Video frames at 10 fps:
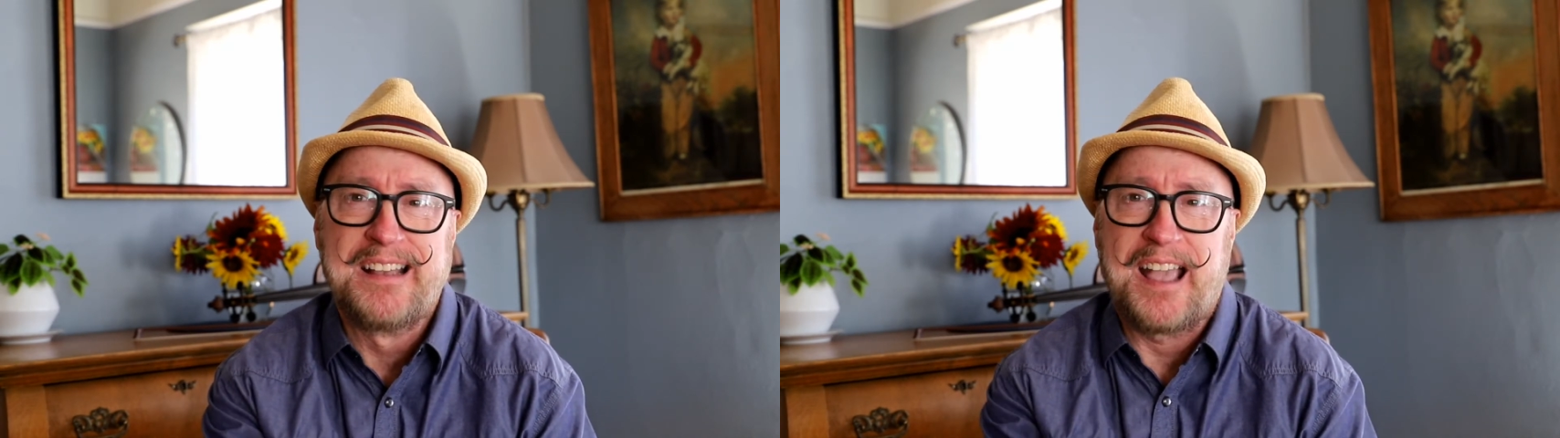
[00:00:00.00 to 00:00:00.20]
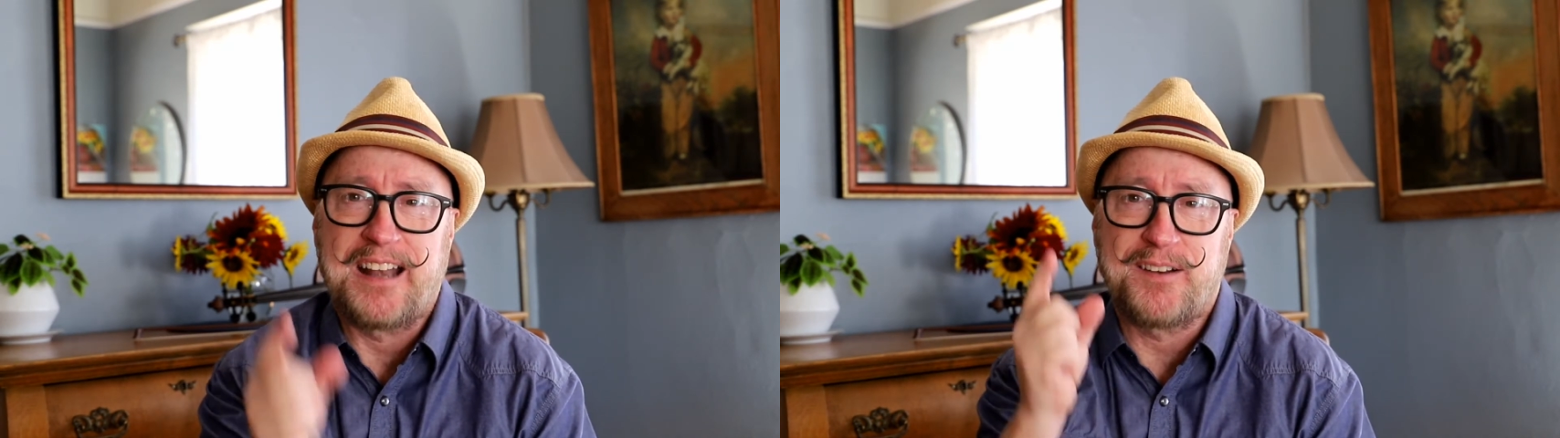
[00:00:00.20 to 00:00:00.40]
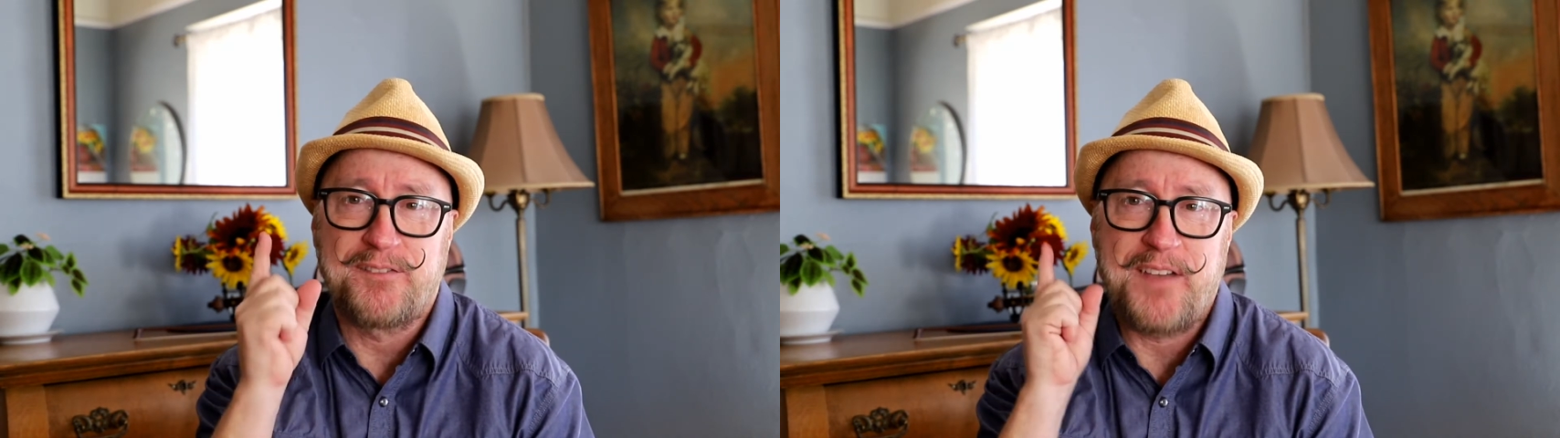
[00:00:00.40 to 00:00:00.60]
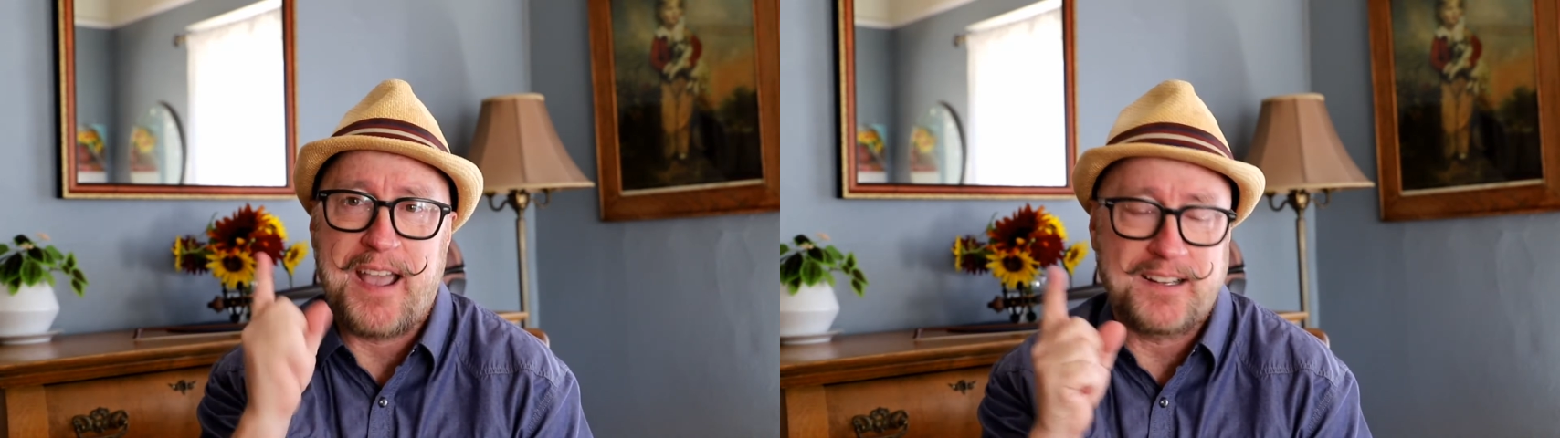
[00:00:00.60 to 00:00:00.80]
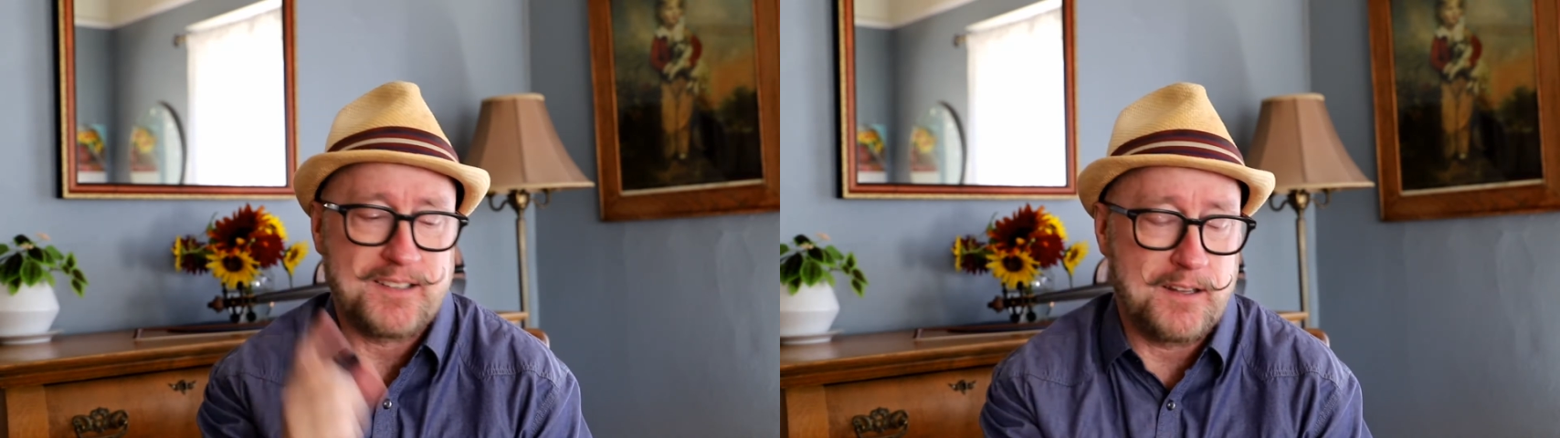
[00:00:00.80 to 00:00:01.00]
And in
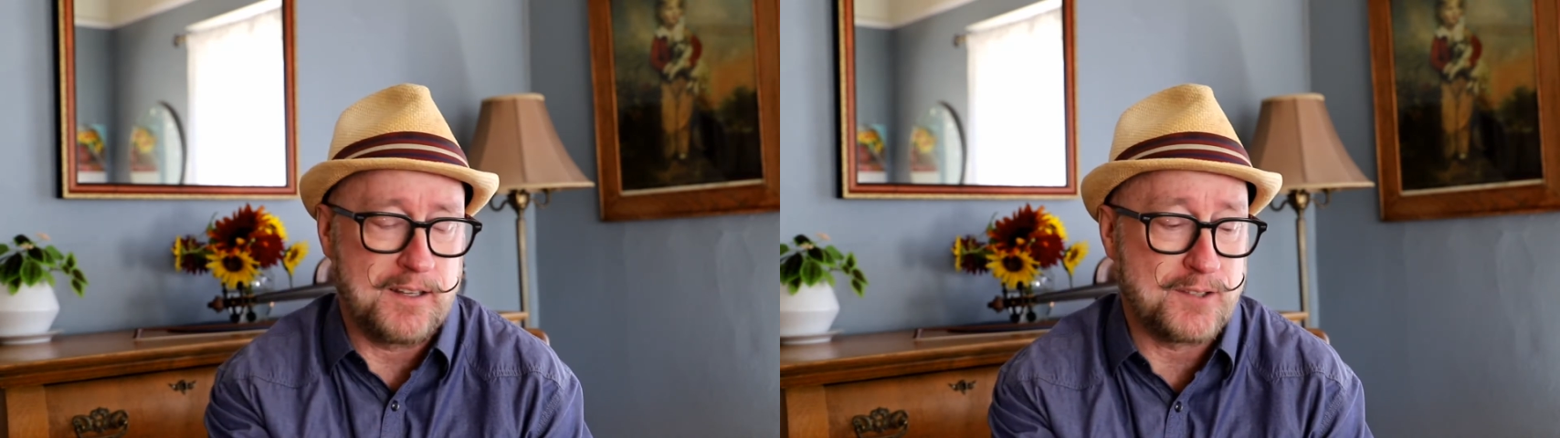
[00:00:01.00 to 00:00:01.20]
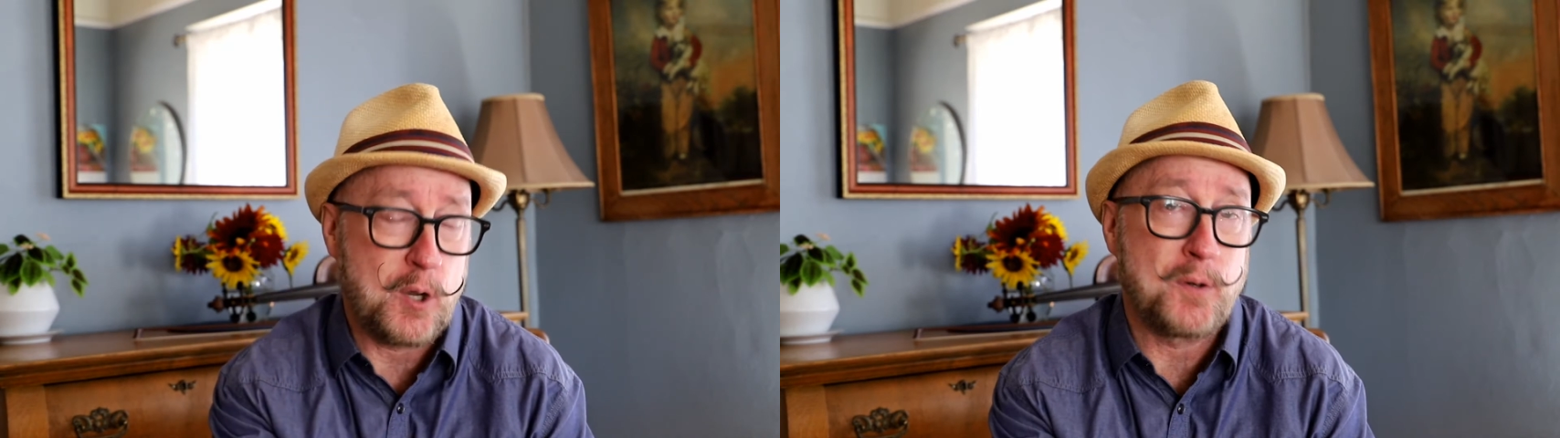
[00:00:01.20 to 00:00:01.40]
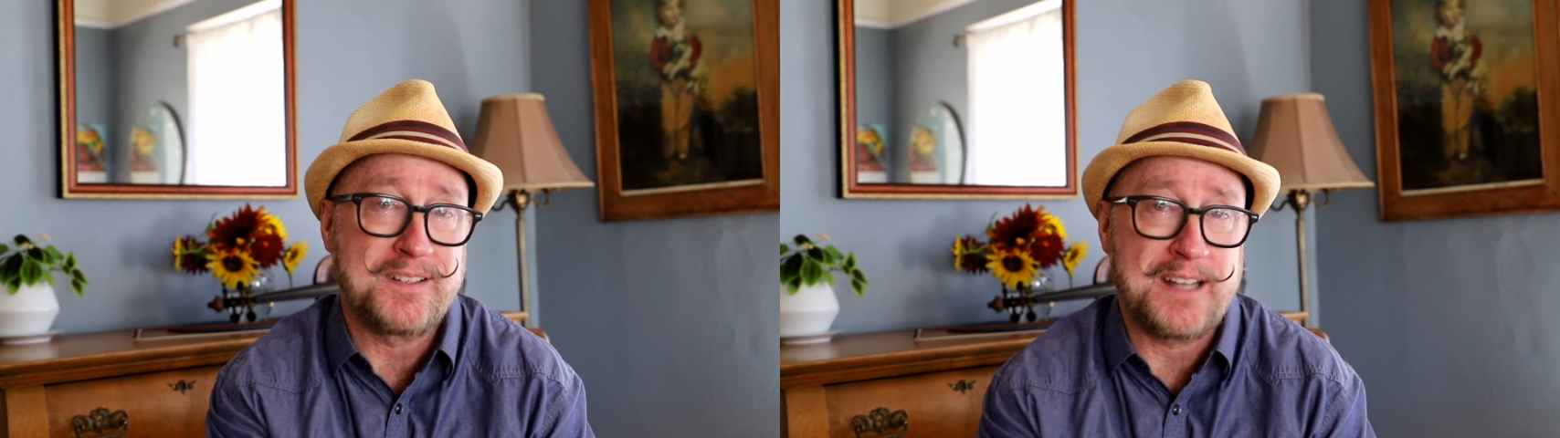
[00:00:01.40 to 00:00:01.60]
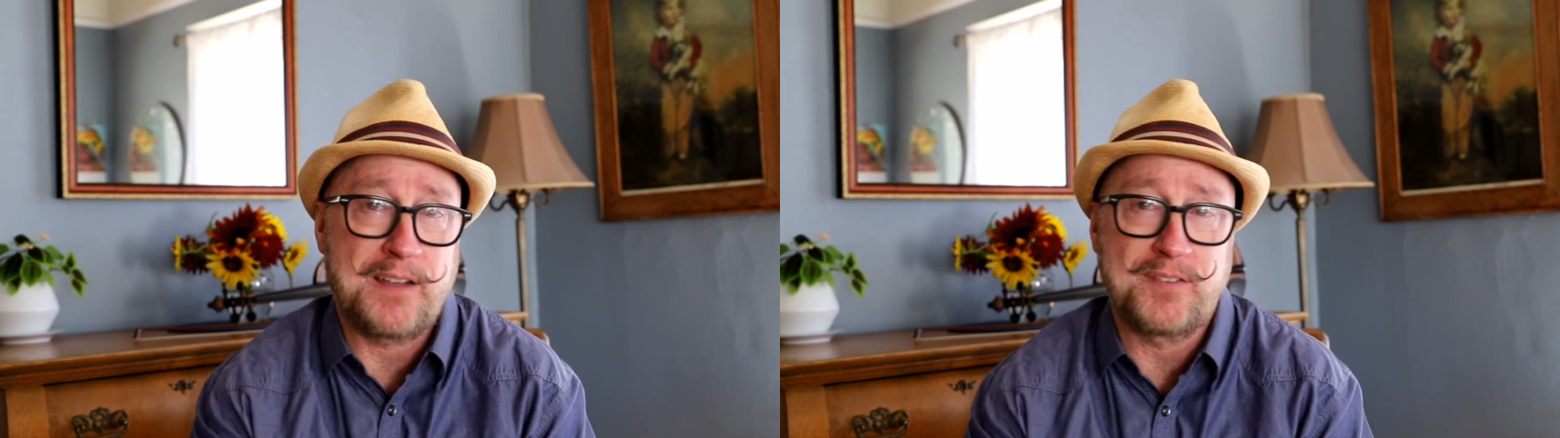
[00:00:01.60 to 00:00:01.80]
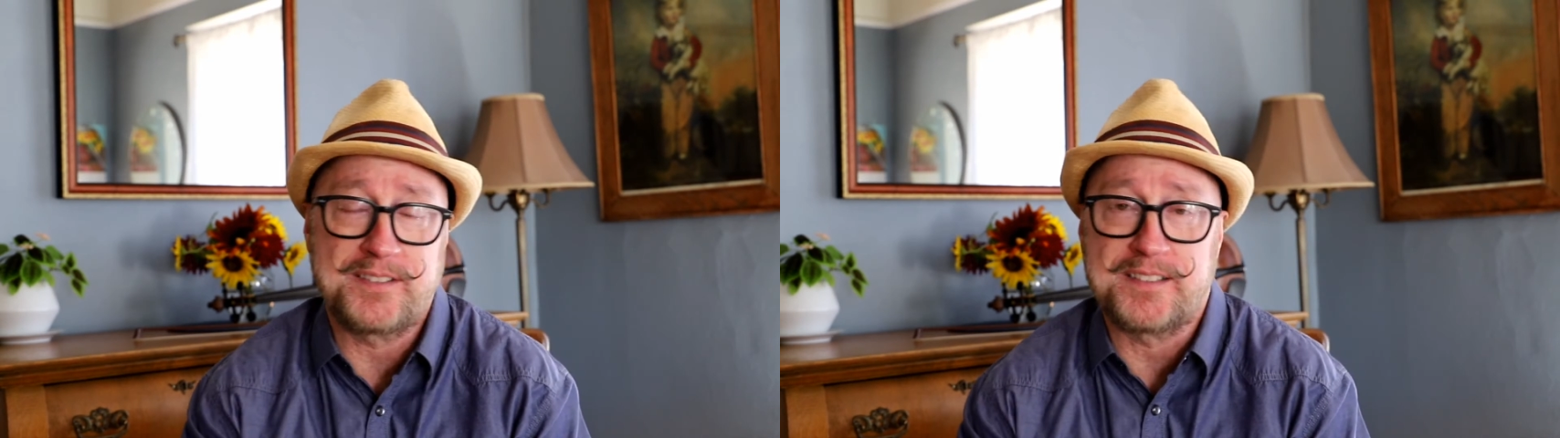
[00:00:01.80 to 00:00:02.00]
fact, in Cody
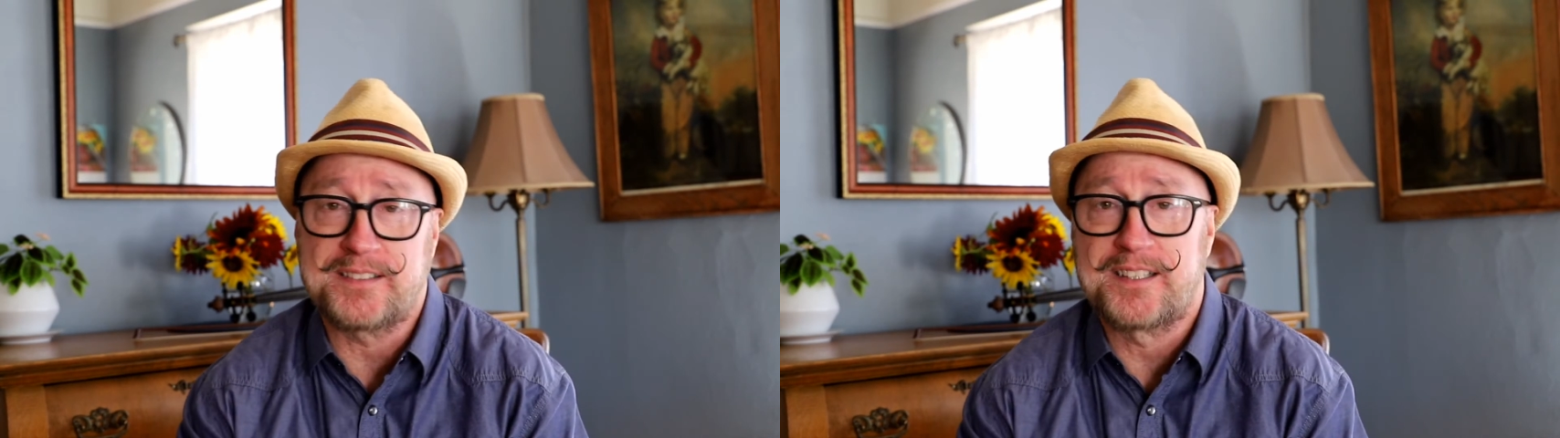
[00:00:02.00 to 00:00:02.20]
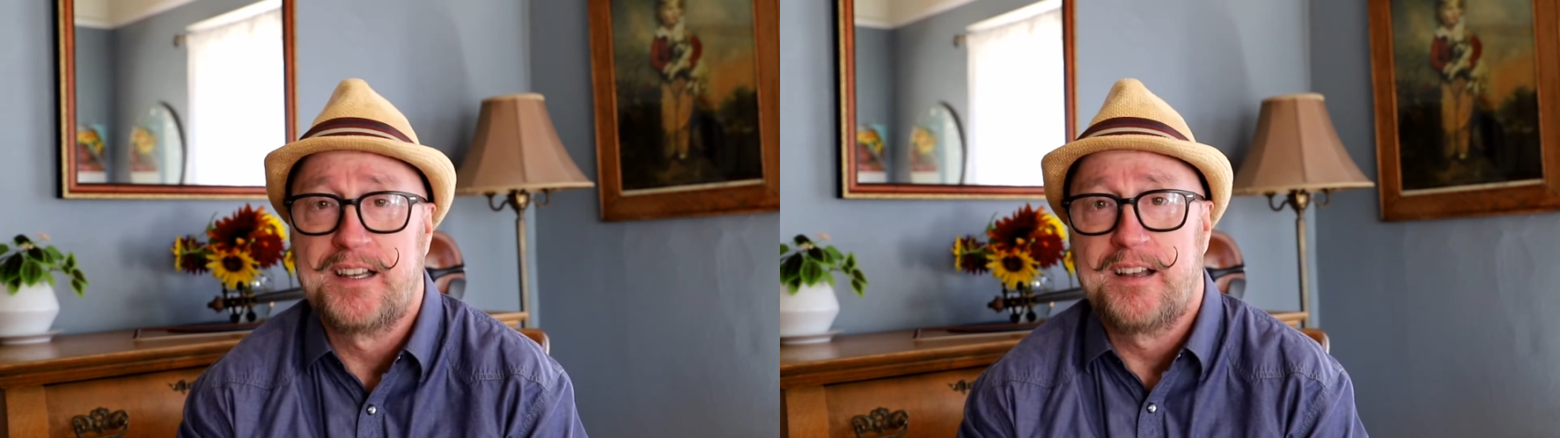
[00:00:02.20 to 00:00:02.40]
Davis's,